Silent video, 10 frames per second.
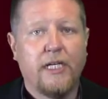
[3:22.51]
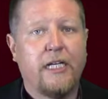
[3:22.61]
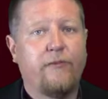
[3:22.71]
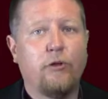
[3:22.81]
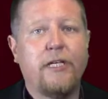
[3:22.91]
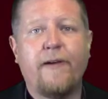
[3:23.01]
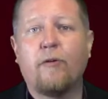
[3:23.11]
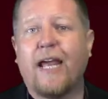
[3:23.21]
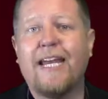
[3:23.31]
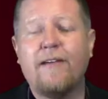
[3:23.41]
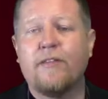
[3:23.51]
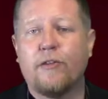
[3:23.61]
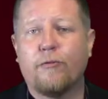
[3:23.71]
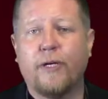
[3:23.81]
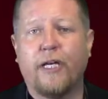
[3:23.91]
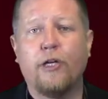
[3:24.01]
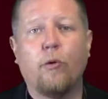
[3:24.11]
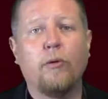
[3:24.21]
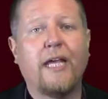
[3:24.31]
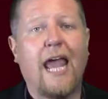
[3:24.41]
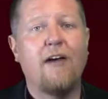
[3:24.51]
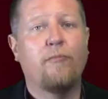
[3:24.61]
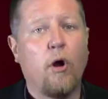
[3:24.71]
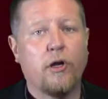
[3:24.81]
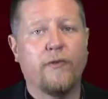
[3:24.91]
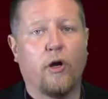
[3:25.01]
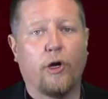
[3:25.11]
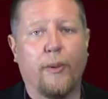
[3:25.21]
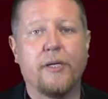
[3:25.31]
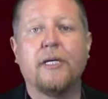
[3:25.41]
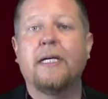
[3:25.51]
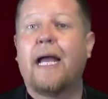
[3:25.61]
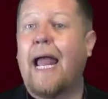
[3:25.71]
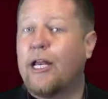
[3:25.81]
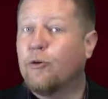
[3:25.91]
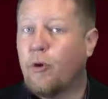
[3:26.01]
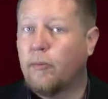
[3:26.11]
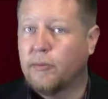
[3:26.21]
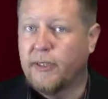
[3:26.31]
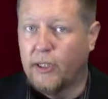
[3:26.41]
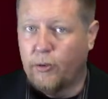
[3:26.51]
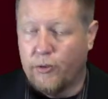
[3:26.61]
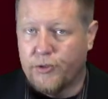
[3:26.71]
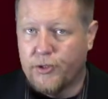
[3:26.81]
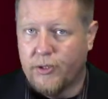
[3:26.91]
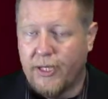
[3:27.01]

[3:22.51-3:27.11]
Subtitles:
If you leave out any of the 3, you only have part of an argument, and you'll probably lose.